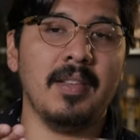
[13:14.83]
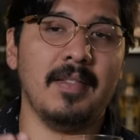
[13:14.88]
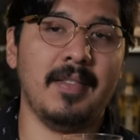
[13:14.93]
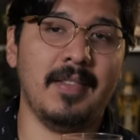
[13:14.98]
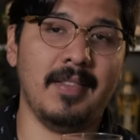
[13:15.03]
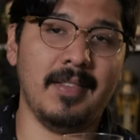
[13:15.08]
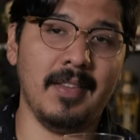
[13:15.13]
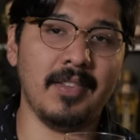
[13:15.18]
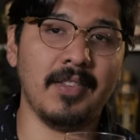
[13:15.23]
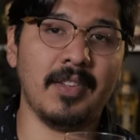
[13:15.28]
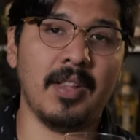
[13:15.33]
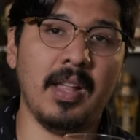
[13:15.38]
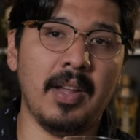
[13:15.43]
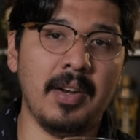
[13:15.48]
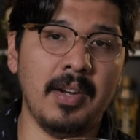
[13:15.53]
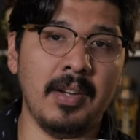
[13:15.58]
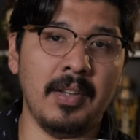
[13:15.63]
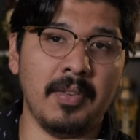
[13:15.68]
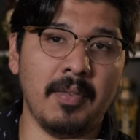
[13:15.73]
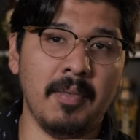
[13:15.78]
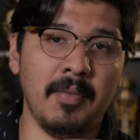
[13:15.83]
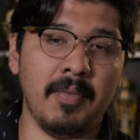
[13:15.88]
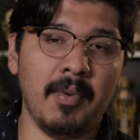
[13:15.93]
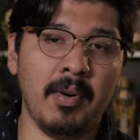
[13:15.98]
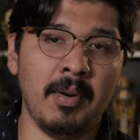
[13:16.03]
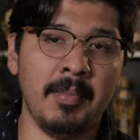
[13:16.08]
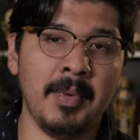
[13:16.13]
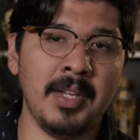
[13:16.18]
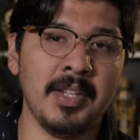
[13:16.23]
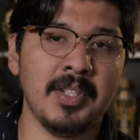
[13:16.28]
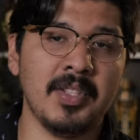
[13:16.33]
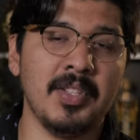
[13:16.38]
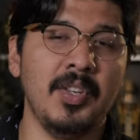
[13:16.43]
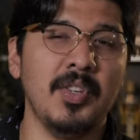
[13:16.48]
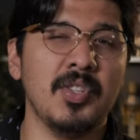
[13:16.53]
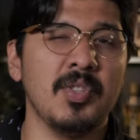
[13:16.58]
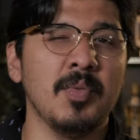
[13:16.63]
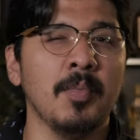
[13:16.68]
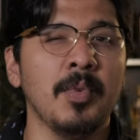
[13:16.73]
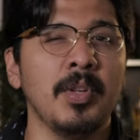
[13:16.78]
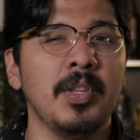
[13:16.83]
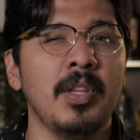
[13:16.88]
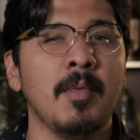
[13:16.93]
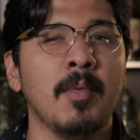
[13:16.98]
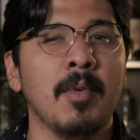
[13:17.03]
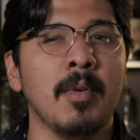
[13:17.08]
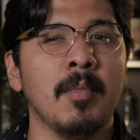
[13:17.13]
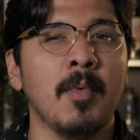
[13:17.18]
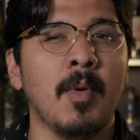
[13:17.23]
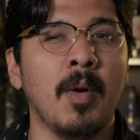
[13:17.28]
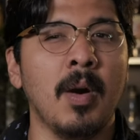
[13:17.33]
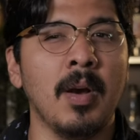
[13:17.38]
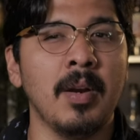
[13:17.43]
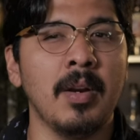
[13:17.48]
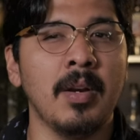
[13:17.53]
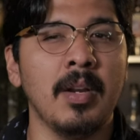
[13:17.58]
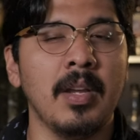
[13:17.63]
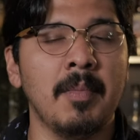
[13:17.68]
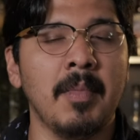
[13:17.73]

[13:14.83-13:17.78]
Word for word: such cloudy cloudiness from forming is to use some really warm water.